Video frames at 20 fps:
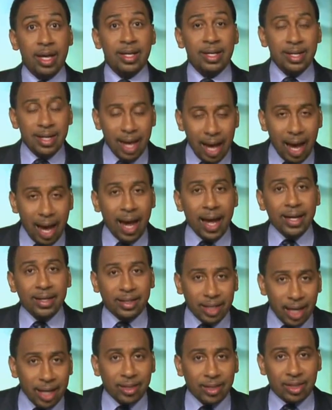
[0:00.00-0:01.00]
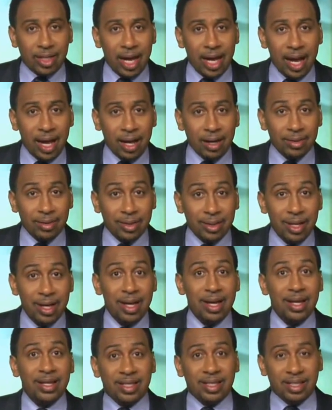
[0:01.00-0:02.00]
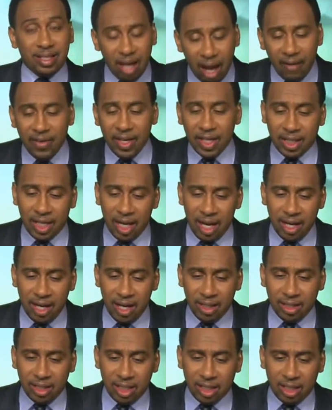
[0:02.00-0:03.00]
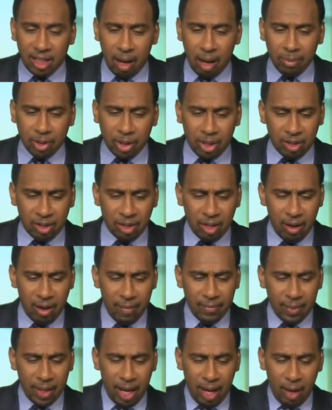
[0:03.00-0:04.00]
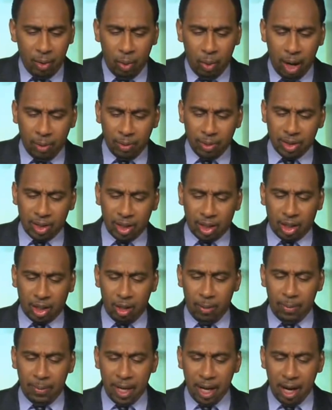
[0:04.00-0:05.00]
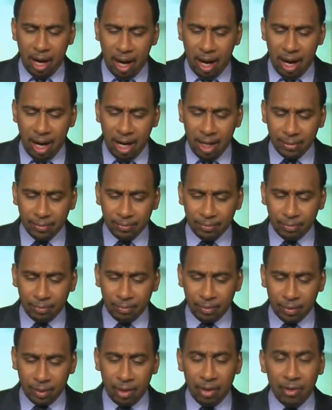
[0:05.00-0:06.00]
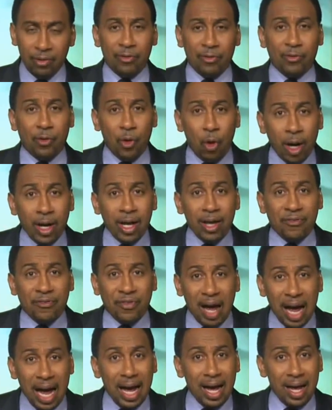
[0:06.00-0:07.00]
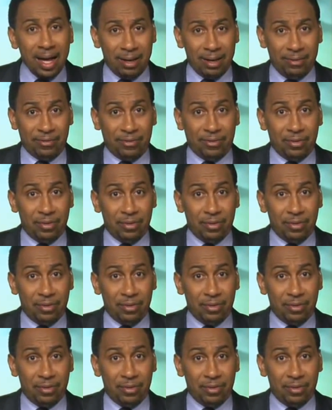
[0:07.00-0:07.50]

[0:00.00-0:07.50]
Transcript: 9 touchdowns, 17 interceptions. And what was the QBR? 45.